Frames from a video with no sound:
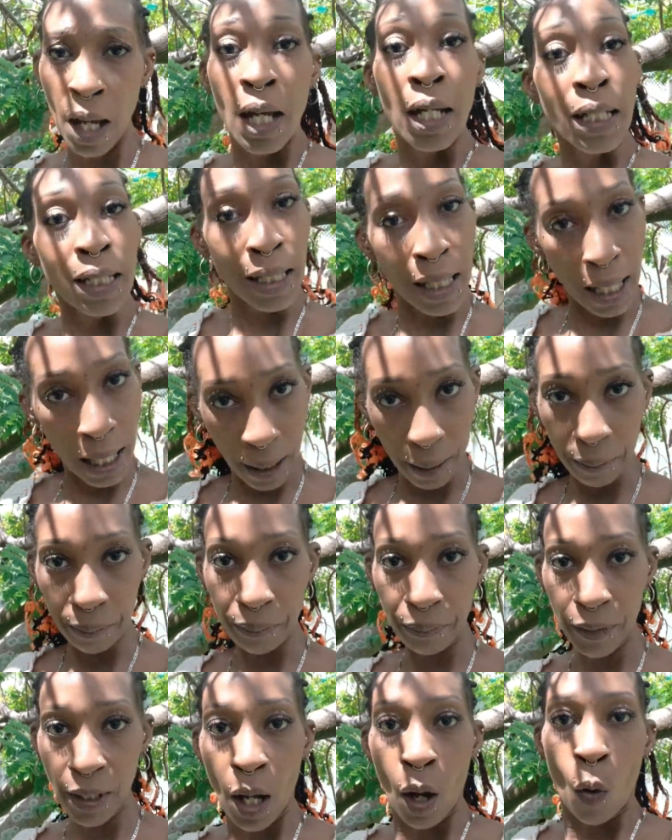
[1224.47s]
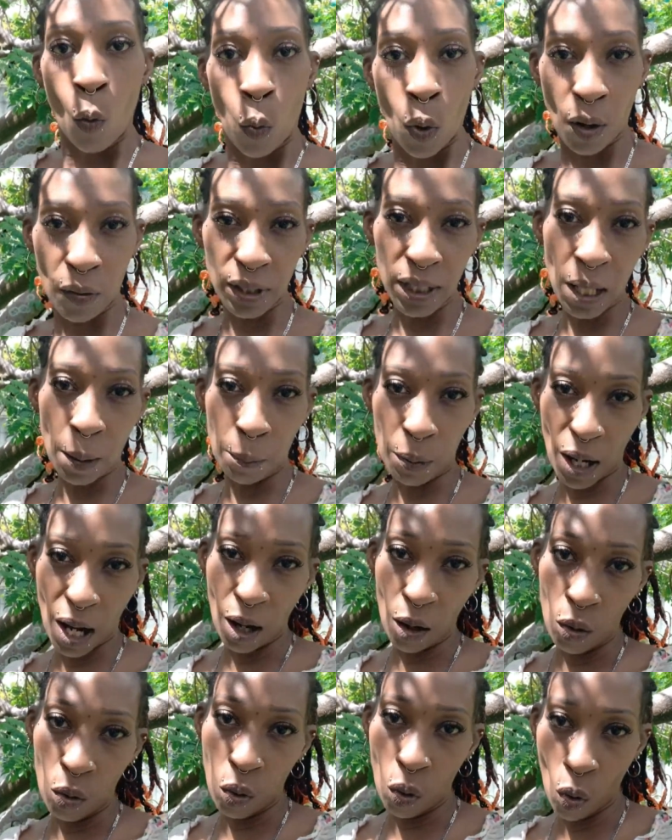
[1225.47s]
Yeah, wearing a
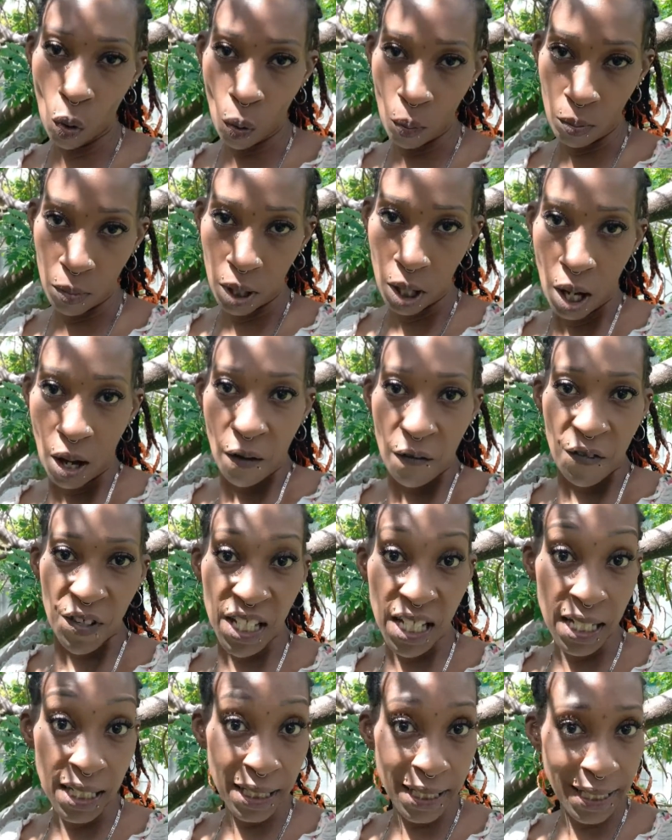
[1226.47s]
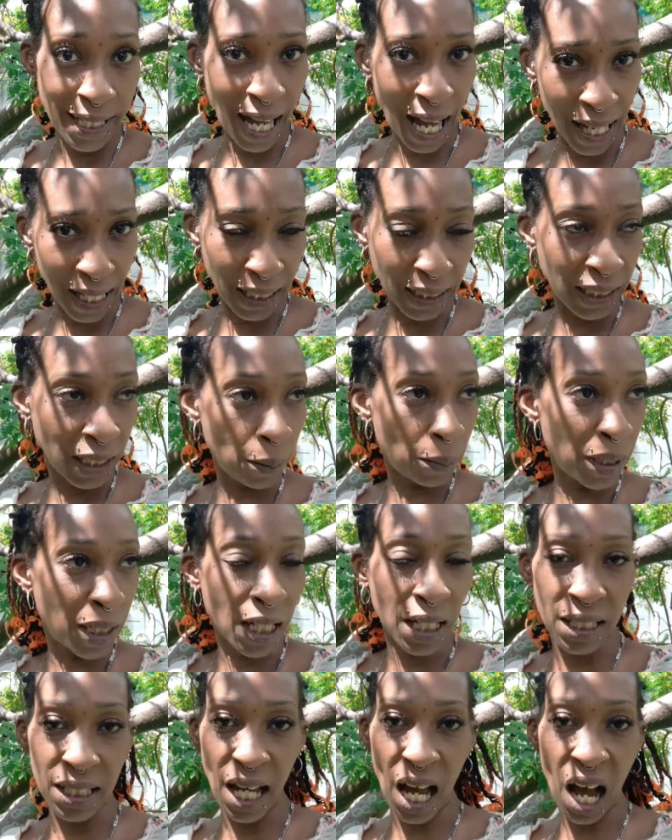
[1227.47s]
bra home for the entire day
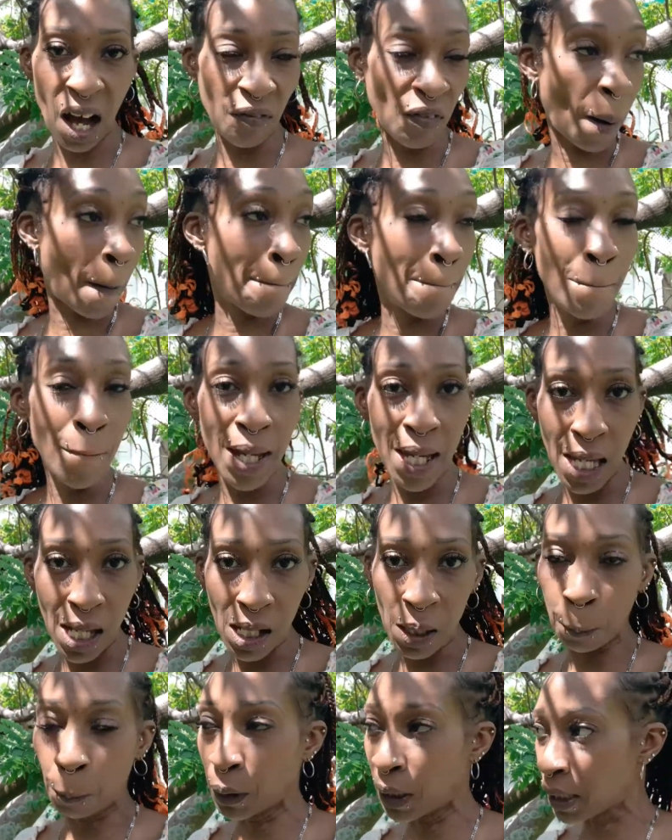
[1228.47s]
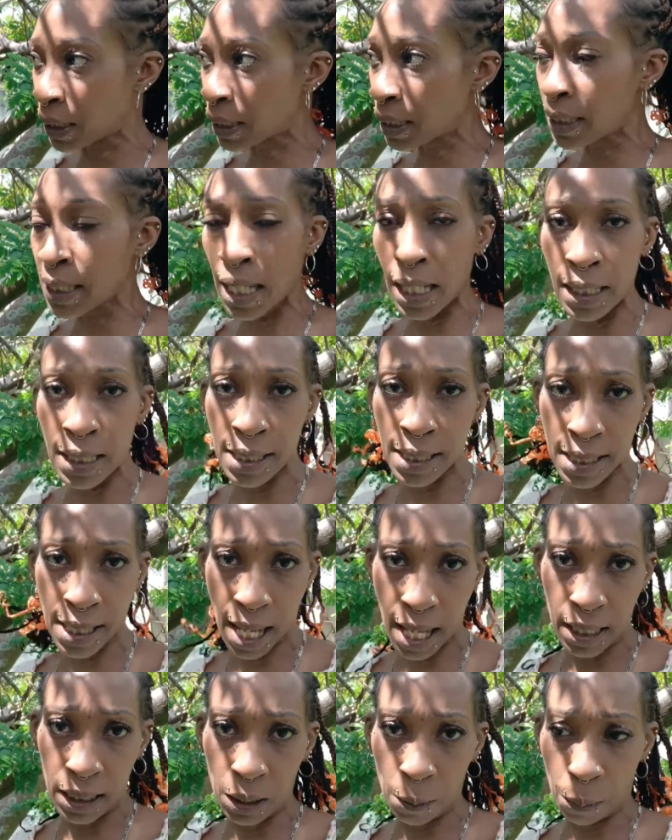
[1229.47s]
because you have a male person
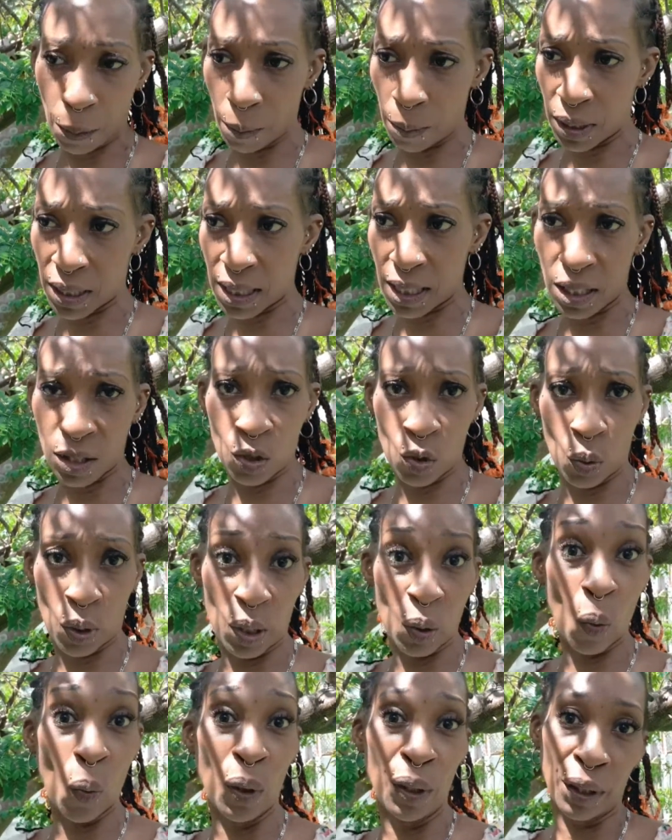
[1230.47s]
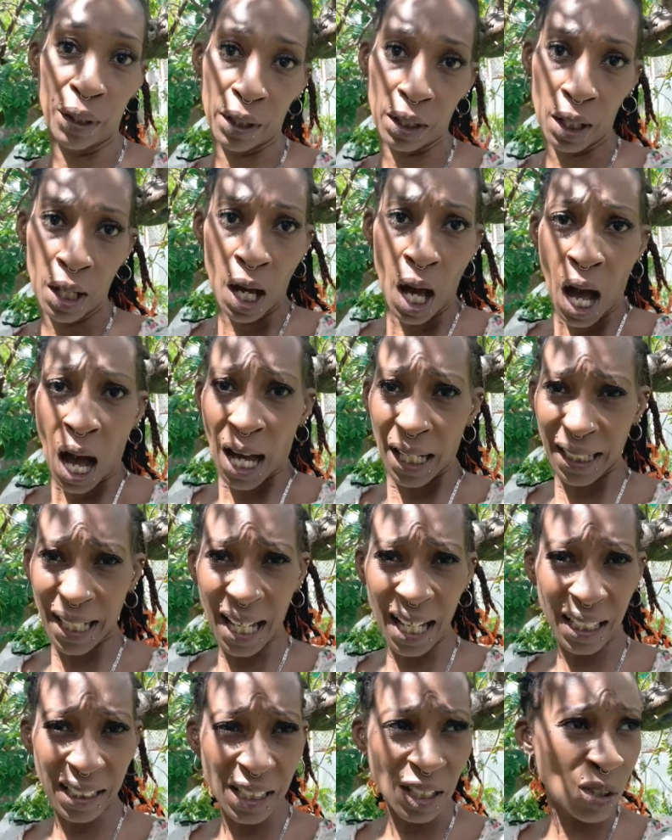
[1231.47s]
inside your premises doing work. And I
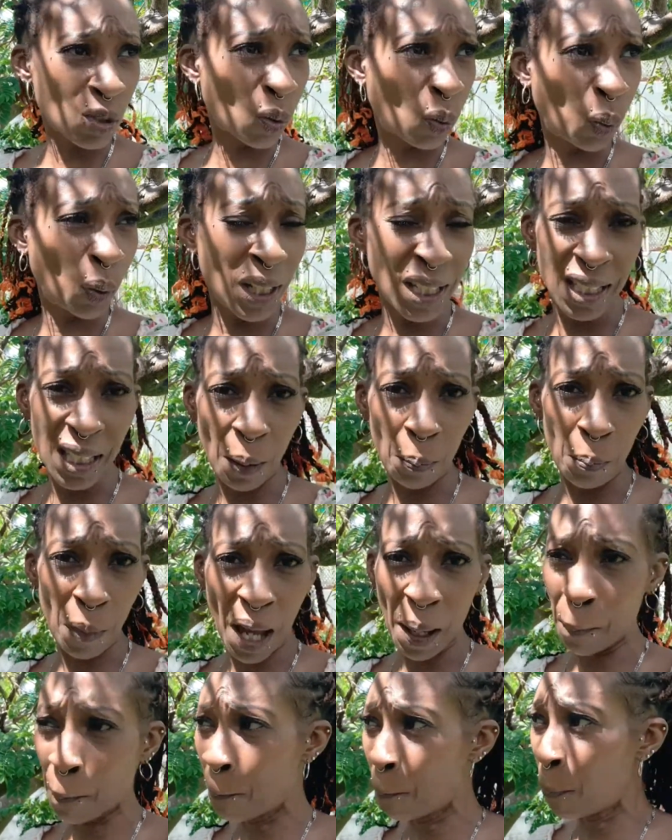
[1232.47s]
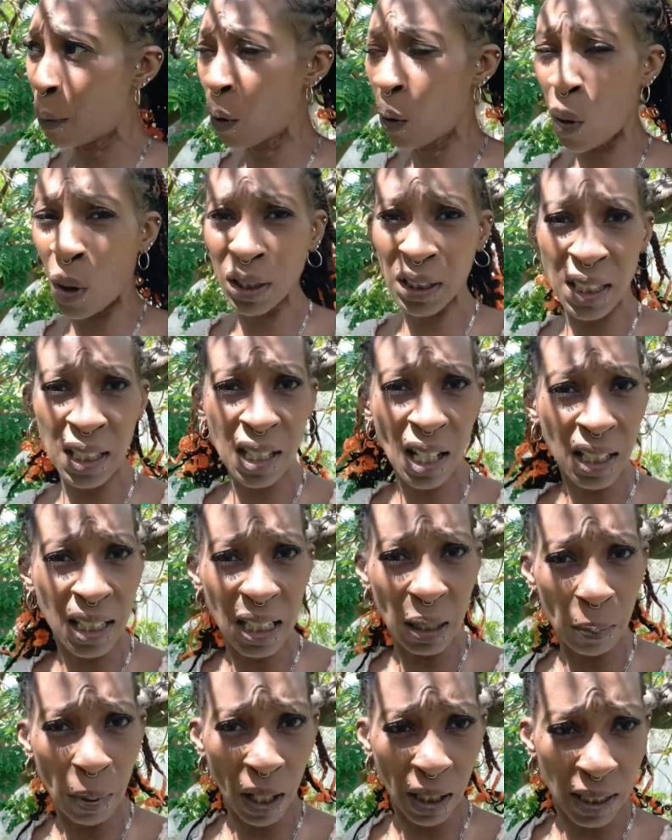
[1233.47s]
had to squeeze up my poor
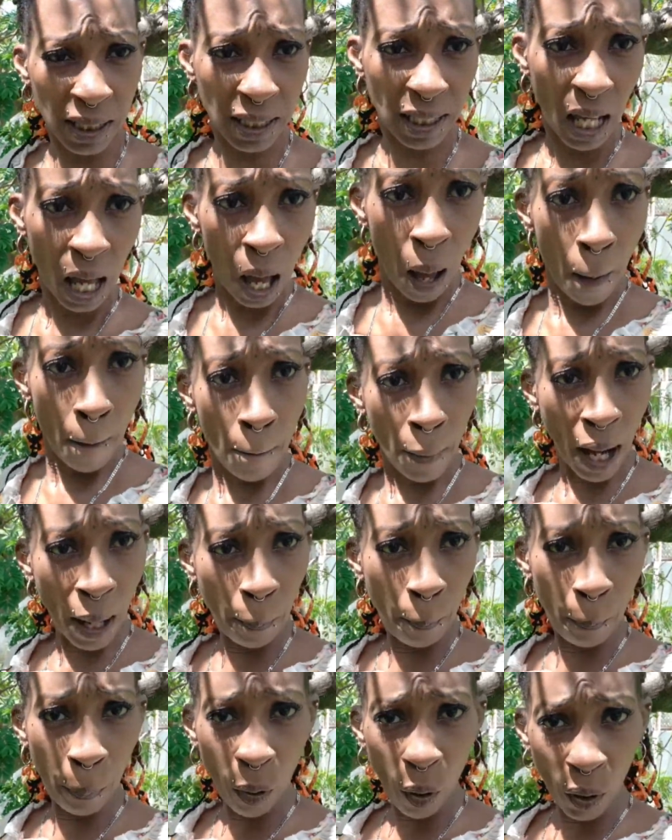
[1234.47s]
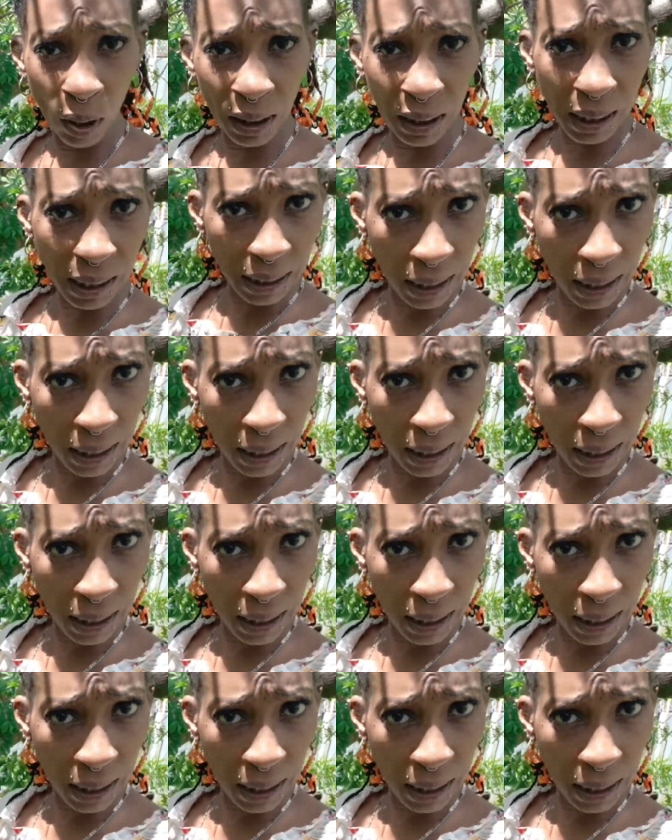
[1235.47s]
tutty butts, my poor little